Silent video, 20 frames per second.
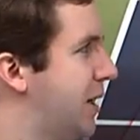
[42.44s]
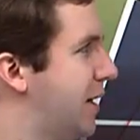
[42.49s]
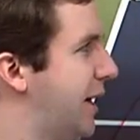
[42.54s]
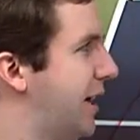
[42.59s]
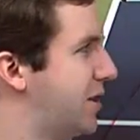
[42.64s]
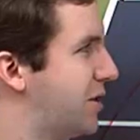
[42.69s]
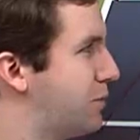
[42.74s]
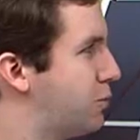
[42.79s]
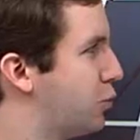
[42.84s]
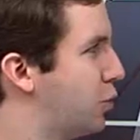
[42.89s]

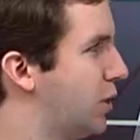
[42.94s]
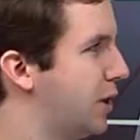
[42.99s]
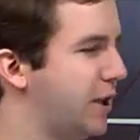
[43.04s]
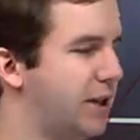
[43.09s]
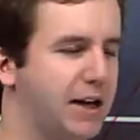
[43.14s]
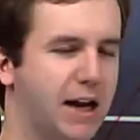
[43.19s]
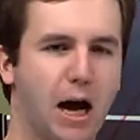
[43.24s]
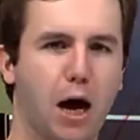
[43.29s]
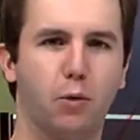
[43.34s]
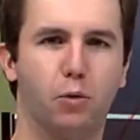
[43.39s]
that's really
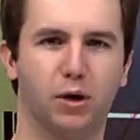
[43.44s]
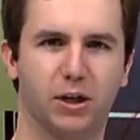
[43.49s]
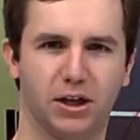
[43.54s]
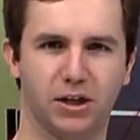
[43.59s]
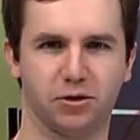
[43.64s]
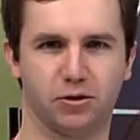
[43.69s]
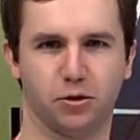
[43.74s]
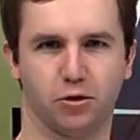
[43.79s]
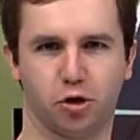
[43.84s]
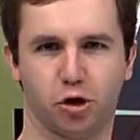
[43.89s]
not what
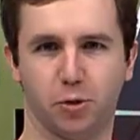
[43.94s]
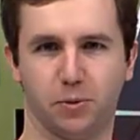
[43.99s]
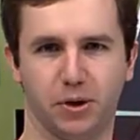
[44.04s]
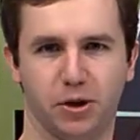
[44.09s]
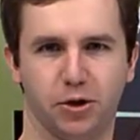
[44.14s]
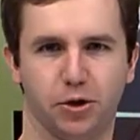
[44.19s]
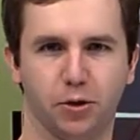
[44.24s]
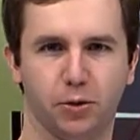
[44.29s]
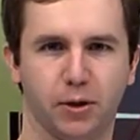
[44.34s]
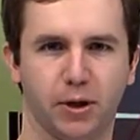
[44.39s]
Isner should be
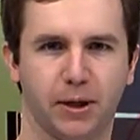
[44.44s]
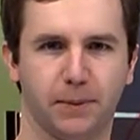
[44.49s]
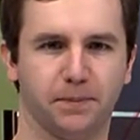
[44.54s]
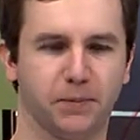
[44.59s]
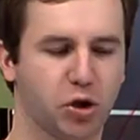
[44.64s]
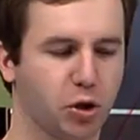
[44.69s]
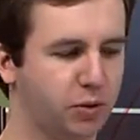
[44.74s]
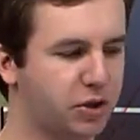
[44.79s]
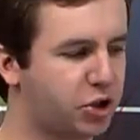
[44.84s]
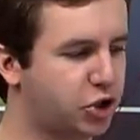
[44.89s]
doing,
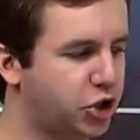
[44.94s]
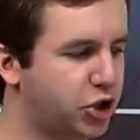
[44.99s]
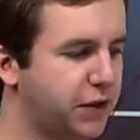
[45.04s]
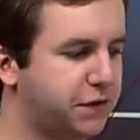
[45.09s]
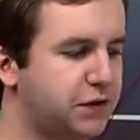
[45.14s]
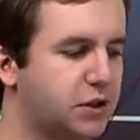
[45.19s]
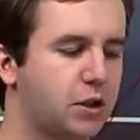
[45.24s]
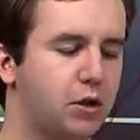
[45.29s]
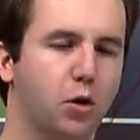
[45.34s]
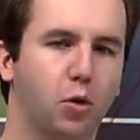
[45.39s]
so he's
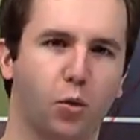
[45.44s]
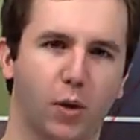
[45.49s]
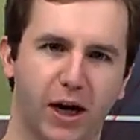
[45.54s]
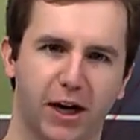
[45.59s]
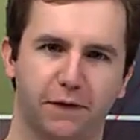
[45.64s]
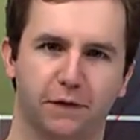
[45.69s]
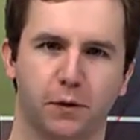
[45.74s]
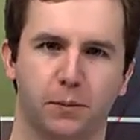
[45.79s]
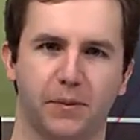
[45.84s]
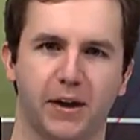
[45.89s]
shifted
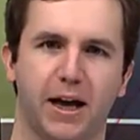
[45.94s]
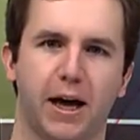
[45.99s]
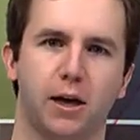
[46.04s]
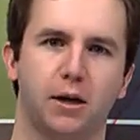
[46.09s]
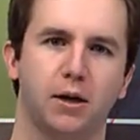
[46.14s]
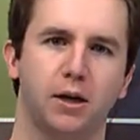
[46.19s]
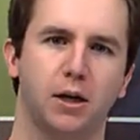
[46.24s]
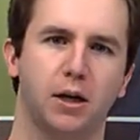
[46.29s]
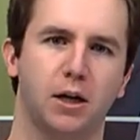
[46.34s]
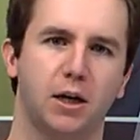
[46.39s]
away from
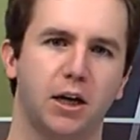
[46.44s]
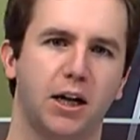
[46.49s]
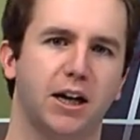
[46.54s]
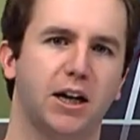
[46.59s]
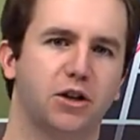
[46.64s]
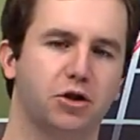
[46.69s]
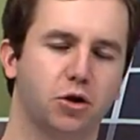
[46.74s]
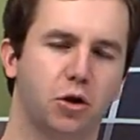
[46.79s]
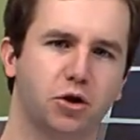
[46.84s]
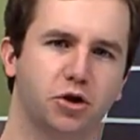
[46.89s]
that.
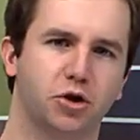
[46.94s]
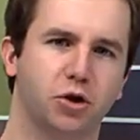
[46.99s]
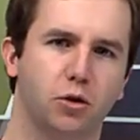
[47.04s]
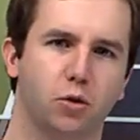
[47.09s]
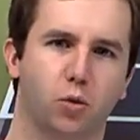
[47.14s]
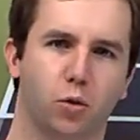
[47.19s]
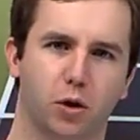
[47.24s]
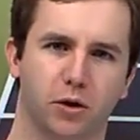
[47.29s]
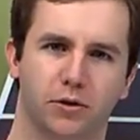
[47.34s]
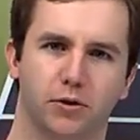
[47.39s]
And it's also
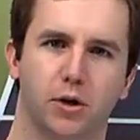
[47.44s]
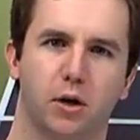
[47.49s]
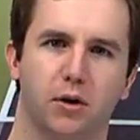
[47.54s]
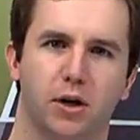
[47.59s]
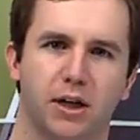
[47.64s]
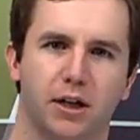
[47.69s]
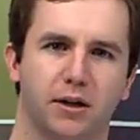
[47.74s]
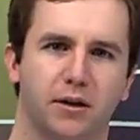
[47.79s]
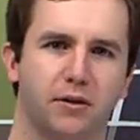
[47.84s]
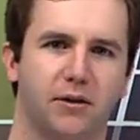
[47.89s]
worth
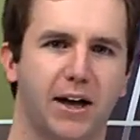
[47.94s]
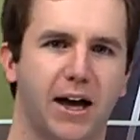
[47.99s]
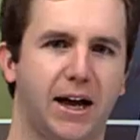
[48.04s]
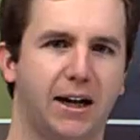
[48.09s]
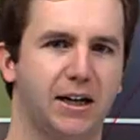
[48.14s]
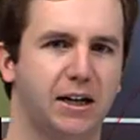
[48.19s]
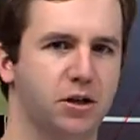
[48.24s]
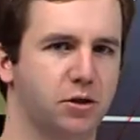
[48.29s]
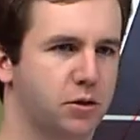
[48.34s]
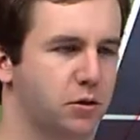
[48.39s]
noting
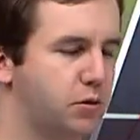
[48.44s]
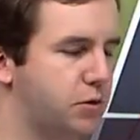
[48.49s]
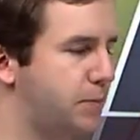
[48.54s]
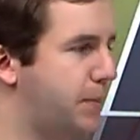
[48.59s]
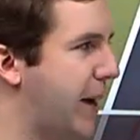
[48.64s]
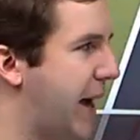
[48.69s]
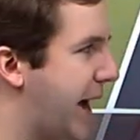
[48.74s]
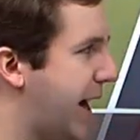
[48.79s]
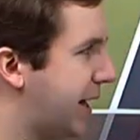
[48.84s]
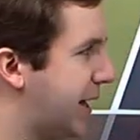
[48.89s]
that Isner's
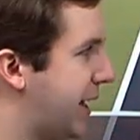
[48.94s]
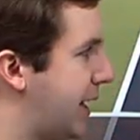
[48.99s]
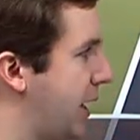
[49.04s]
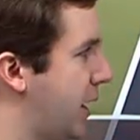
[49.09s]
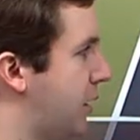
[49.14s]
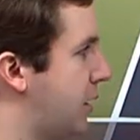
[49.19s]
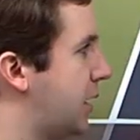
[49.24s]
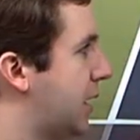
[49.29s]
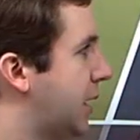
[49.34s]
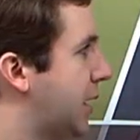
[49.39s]

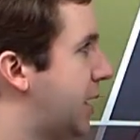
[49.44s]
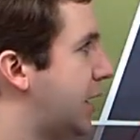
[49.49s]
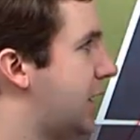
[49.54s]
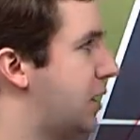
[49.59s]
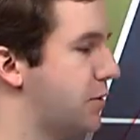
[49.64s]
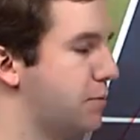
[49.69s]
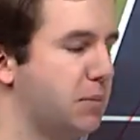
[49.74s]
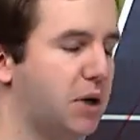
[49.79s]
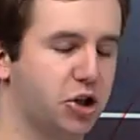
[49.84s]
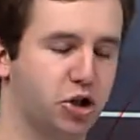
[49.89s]
backhand
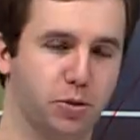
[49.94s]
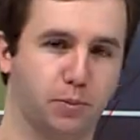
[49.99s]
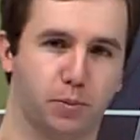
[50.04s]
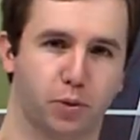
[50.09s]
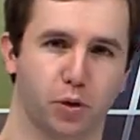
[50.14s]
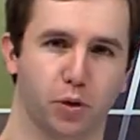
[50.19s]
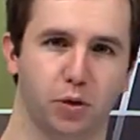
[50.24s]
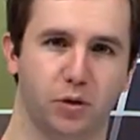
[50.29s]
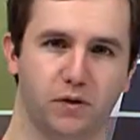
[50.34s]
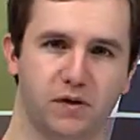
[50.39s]
is much
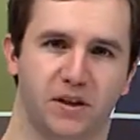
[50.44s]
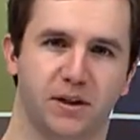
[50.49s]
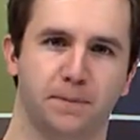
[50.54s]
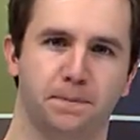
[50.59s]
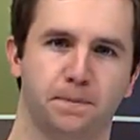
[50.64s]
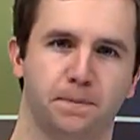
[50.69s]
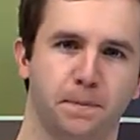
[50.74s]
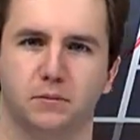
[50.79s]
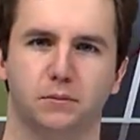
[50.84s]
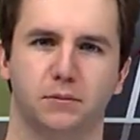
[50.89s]
improved.
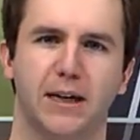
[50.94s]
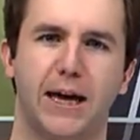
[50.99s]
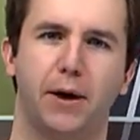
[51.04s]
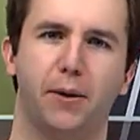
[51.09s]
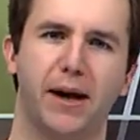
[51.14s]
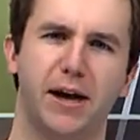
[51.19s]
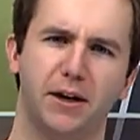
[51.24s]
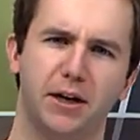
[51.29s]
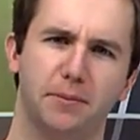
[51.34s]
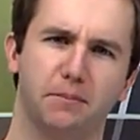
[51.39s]

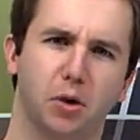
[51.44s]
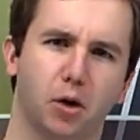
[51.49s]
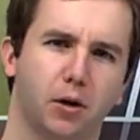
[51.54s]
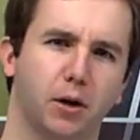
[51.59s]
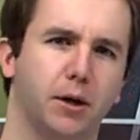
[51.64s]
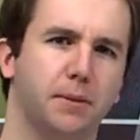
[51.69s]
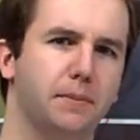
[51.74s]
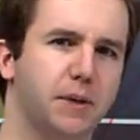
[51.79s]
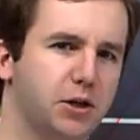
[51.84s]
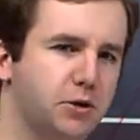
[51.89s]
Now Andy
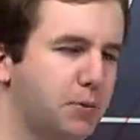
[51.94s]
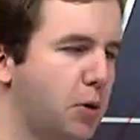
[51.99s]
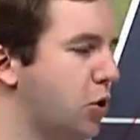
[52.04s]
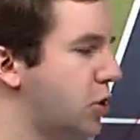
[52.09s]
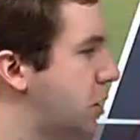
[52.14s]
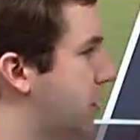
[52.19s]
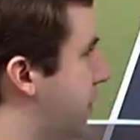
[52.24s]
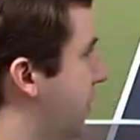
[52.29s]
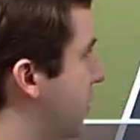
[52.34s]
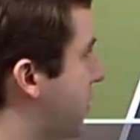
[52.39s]
Murray, as
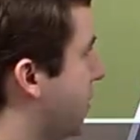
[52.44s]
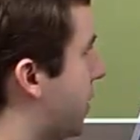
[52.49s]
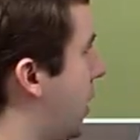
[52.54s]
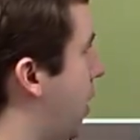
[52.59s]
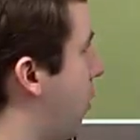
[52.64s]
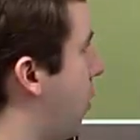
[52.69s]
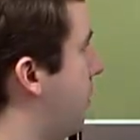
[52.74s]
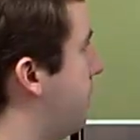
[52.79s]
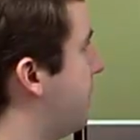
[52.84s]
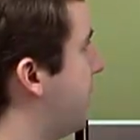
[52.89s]
most of us
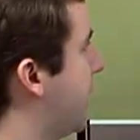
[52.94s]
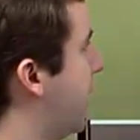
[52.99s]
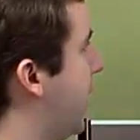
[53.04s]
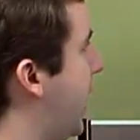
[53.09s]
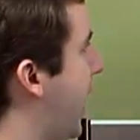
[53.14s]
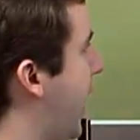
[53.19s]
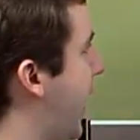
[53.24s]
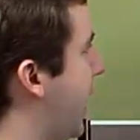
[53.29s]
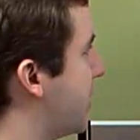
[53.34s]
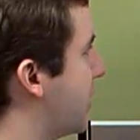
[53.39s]
know,
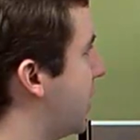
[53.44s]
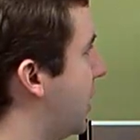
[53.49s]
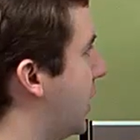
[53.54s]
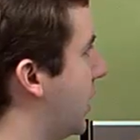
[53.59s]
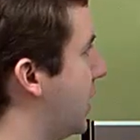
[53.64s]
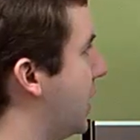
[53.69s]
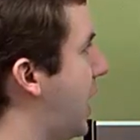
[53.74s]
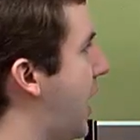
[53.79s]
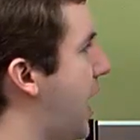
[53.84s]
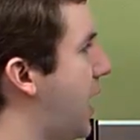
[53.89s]
has a
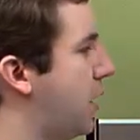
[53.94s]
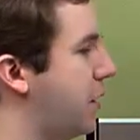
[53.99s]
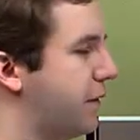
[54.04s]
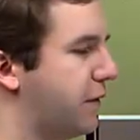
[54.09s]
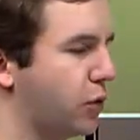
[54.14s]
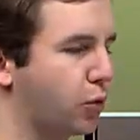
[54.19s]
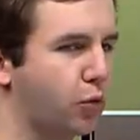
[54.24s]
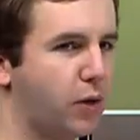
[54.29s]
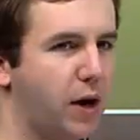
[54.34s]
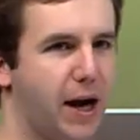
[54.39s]
lot
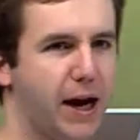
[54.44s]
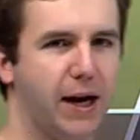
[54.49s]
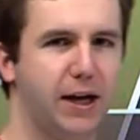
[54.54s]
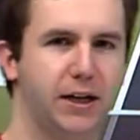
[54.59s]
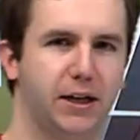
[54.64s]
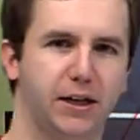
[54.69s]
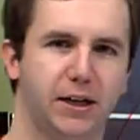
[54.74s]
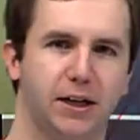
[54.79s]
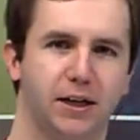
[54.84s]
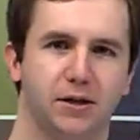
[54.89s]
of
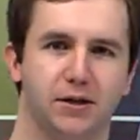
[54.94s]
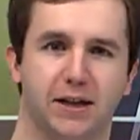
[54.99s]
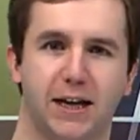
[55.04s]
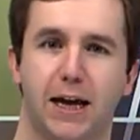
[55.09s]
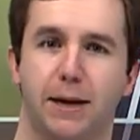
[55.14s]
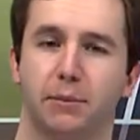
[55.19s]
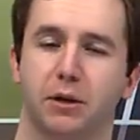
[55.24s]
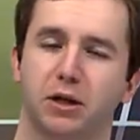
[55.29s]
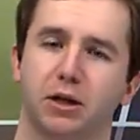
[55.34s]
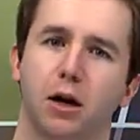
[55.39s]
variety in his
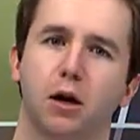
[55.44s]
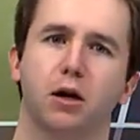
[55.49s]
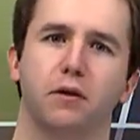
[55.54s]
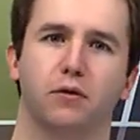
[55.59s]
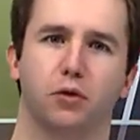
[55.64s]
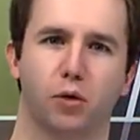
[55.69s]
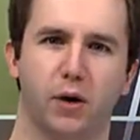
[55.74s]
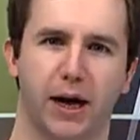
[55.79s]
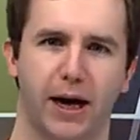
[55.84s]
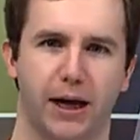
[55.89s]
game, a ton of
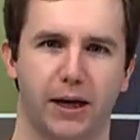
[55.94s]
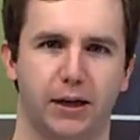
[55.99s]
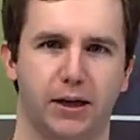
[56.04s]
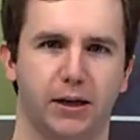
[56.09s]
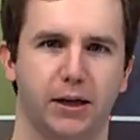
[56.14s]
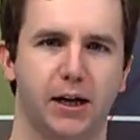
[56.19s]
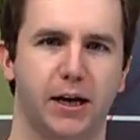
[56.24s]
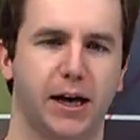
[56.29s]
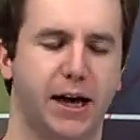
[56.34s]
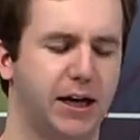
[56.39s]

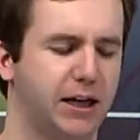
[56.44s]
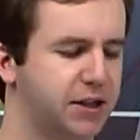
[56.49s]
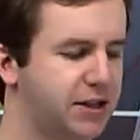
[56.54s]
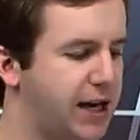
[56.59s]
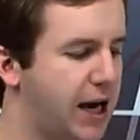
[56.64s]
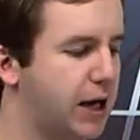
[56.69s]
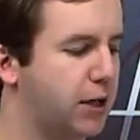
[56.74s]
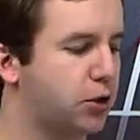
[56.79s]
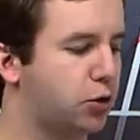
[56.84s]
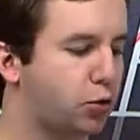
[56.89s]
variety, and he's
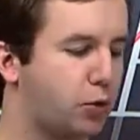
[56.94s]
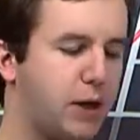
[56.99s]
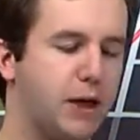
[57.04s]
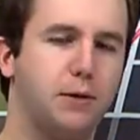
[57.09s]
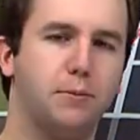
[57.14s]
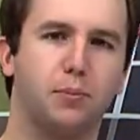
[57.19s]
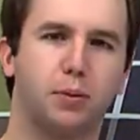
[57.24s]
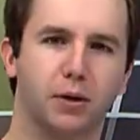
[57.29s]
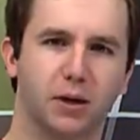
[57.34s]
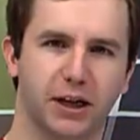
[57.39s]
got
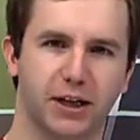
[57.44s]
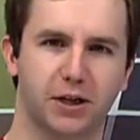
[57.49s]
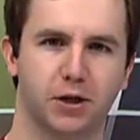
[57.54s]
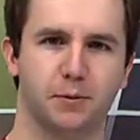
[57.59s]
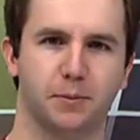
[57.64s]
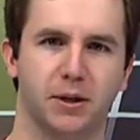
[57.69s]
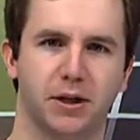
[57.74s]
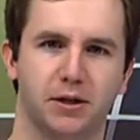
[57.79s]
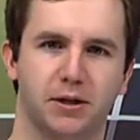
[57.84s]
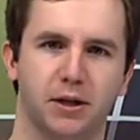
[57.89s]
great
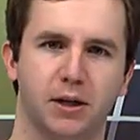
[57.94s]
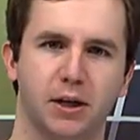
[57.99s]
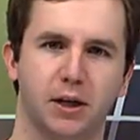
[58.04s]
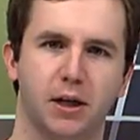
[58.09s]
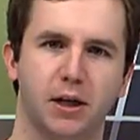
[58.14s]
placement.